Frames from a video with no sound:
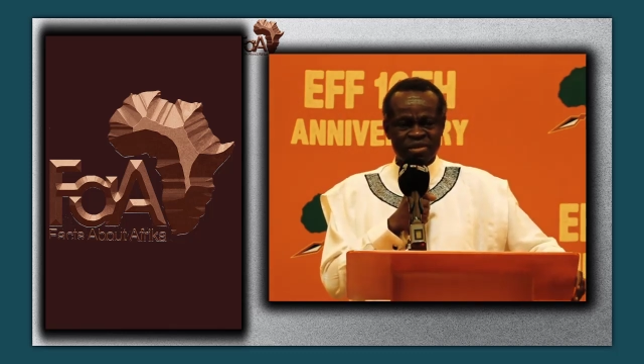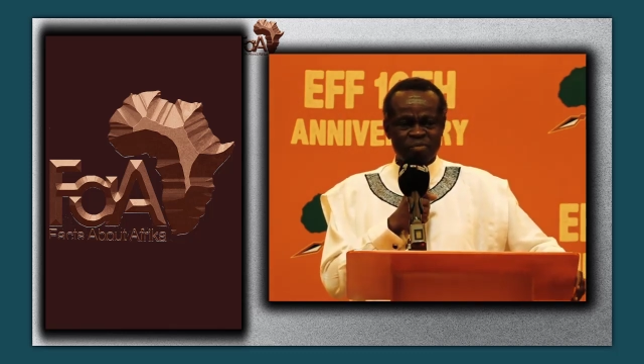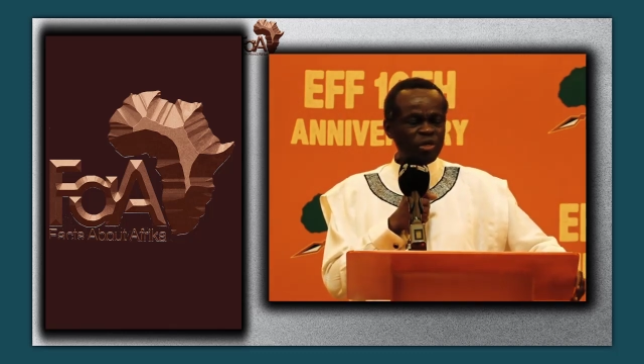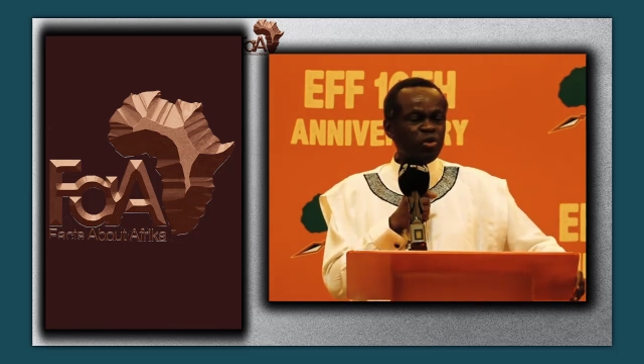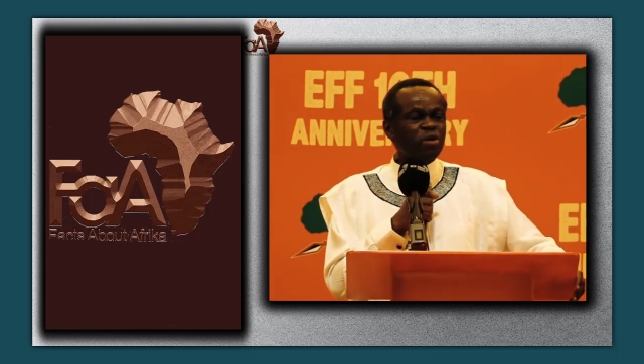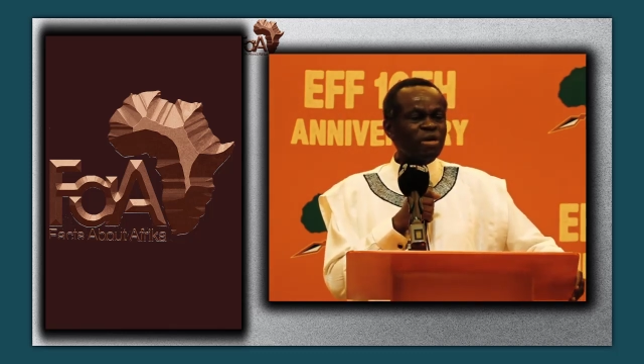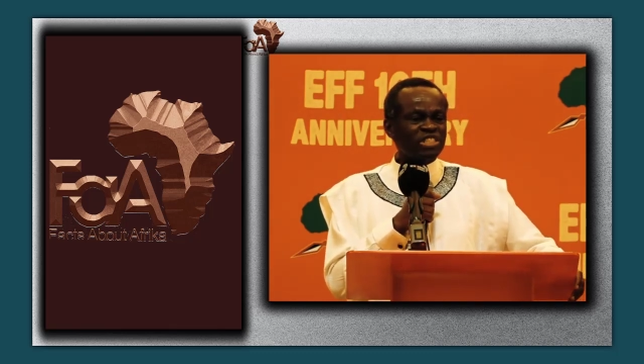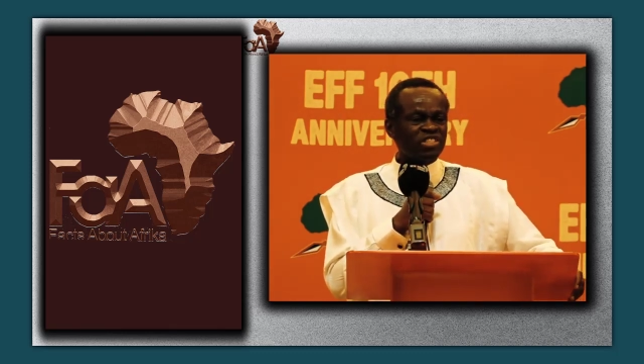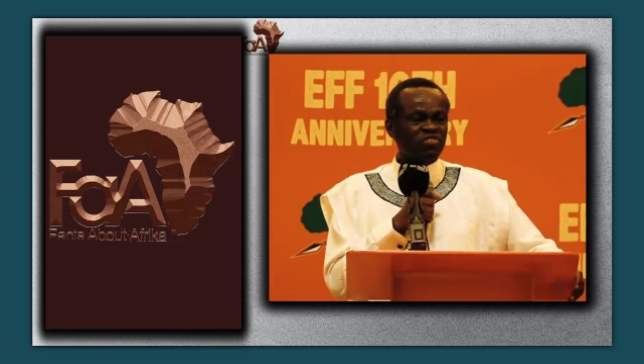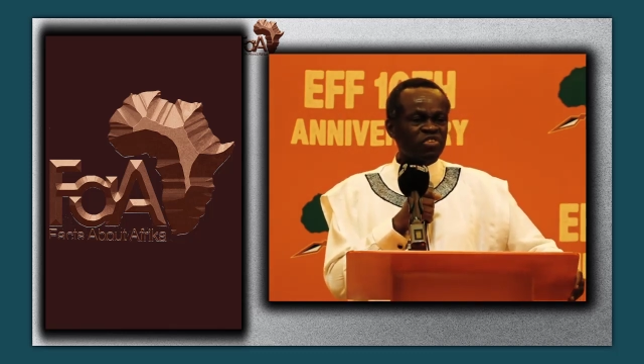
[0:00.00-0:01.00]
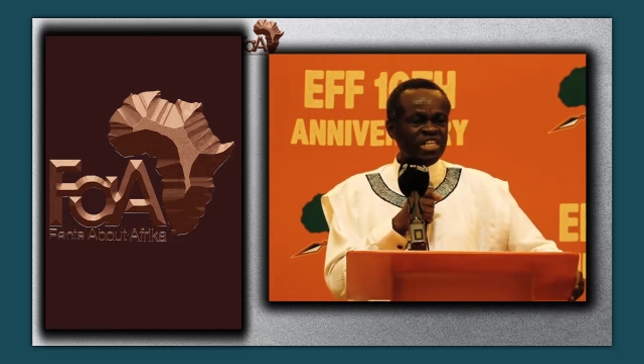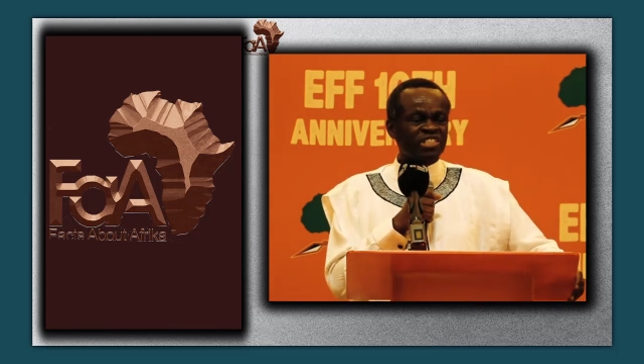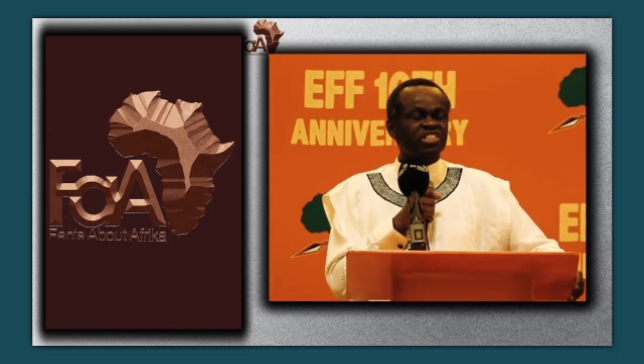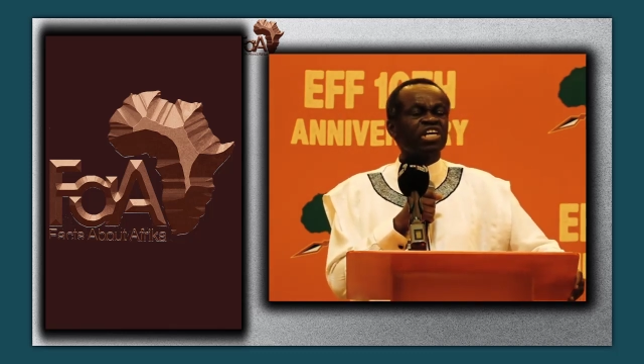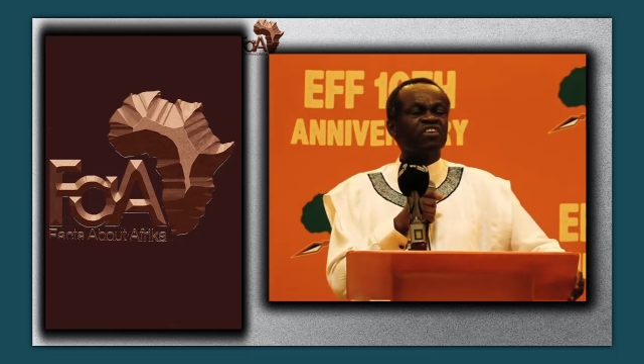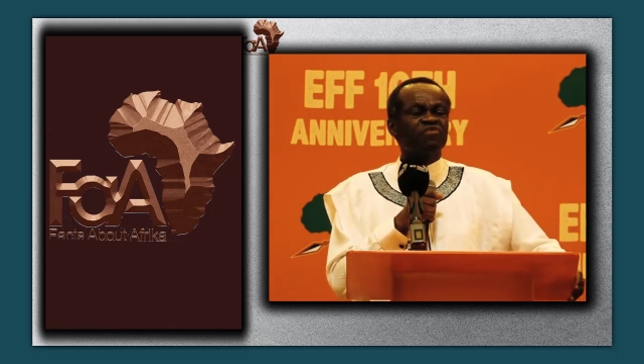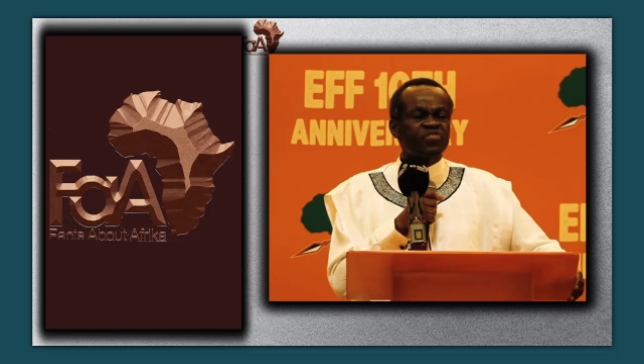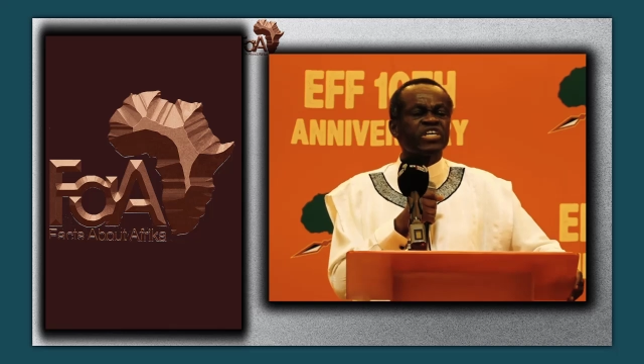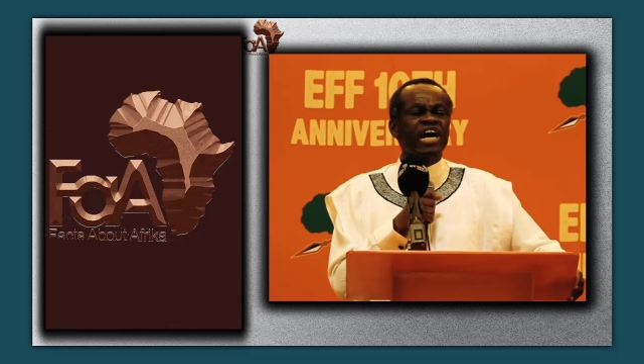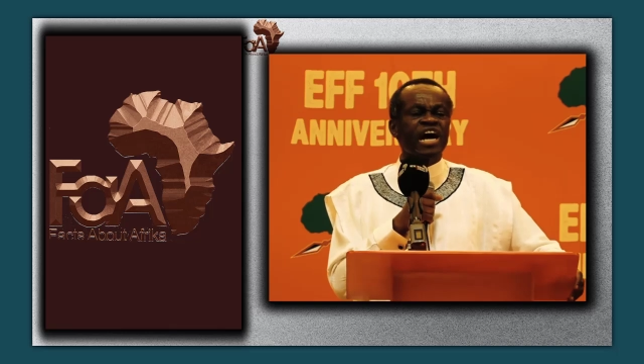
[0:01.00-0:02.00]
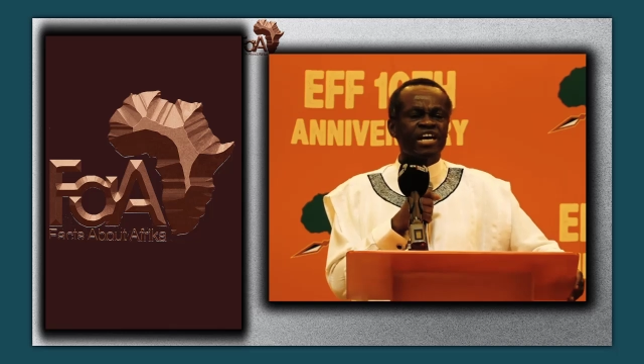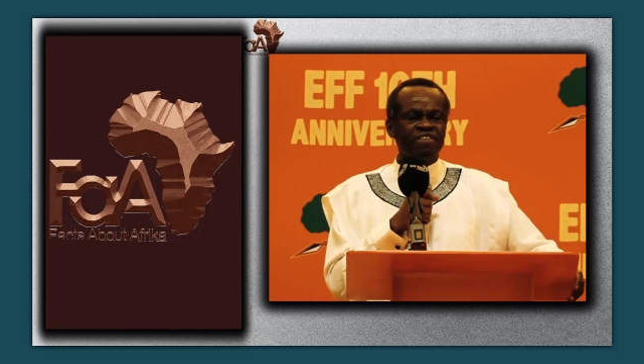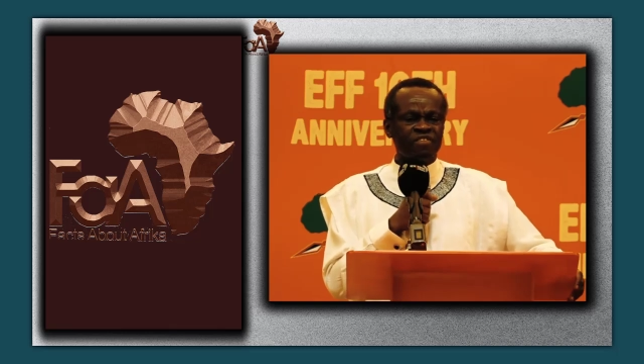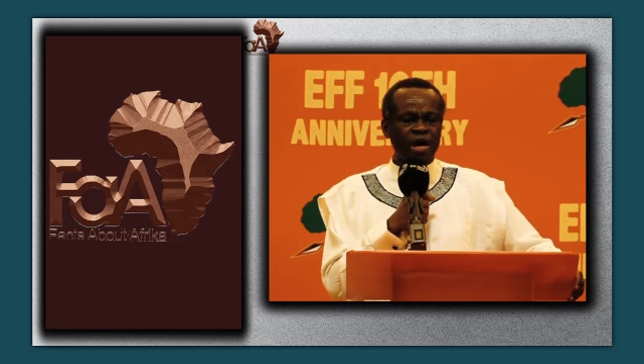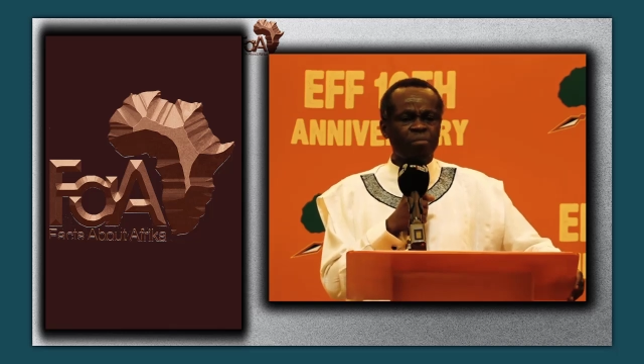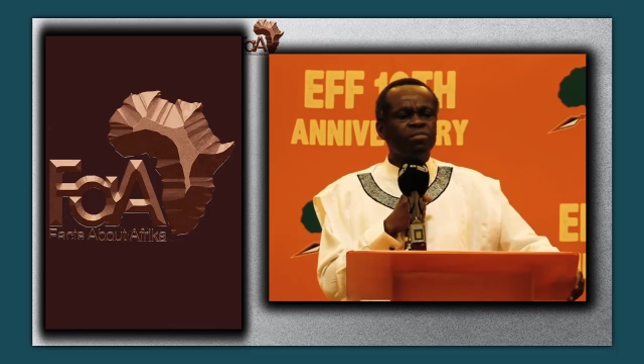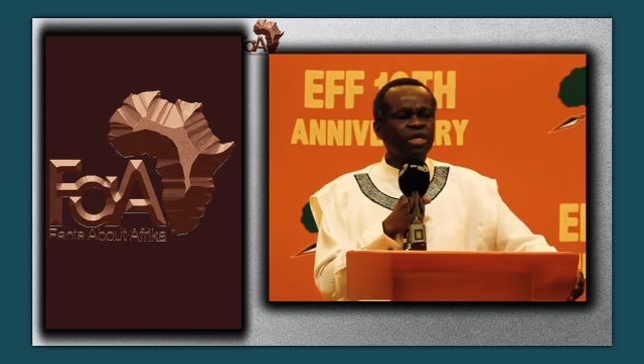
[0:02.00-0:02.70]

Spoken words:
But we must instill fear in them,